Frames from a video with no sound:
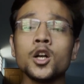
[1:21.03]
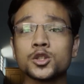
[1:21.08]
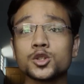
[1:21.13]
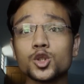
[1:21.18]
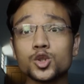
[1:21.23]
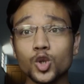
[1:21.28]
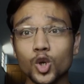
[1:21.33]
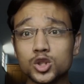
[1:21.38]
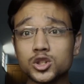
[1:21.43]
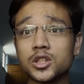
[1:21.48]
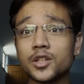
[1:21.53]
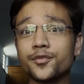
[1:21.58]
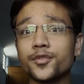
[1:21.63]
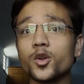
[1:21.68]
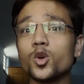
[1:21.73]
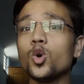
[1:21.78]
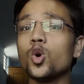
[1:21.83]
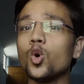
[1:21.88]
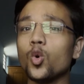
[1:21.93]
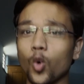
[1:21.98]
So those of
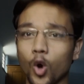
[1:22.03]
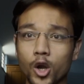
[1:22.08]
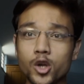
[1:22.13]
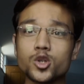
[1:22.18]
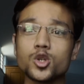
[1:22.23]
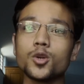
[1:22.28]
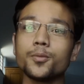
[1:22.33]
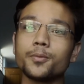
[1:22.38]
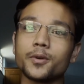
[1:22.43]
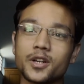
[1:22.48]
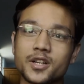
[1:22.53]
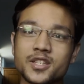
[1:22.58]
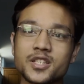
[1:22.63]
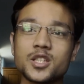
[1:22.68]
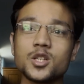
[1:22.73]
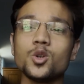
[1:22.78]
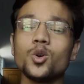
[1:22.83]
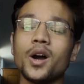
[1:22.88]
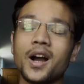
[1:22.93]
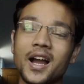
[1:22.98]
you who want to
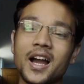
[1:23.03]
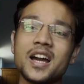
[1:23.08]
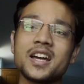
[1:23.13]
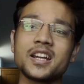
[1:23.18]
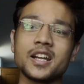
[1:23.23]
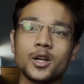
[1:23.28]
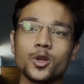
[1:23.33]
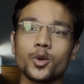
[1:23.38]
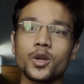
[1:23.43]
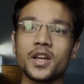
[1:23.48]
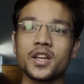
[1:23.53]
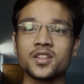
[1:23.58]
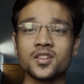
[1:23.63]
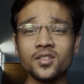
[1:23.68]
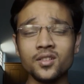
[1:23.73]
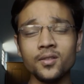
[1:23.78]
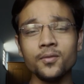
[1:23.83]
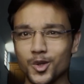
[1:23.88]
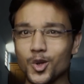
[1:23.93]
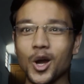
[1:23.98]
pursue higher
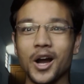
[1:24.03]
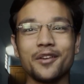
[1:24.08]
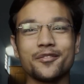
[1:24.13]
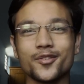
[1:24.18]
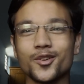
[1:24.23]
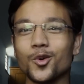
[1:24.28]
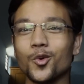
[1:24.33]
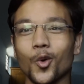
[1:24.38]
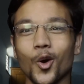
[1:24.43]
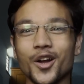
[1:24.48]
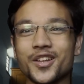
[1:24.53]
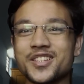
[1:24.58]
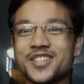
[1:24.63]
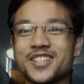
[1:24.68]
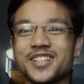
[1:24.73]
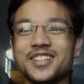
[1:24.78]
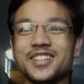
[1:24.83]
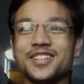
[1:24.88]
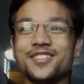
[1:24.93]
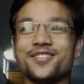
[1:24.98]
education, you have to watch
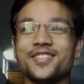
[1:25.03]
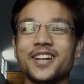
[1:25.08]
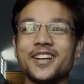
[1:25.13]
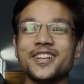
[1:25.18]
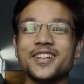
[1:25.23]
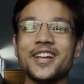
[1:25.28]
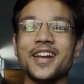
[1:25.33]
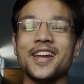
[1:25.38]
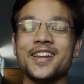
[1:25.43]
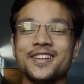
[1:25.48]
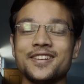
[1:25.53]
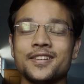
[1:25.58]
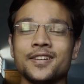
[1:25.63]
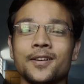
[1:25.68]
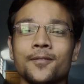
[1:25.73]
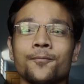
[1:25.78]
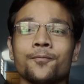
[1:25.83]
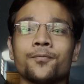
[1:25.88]
till the very end.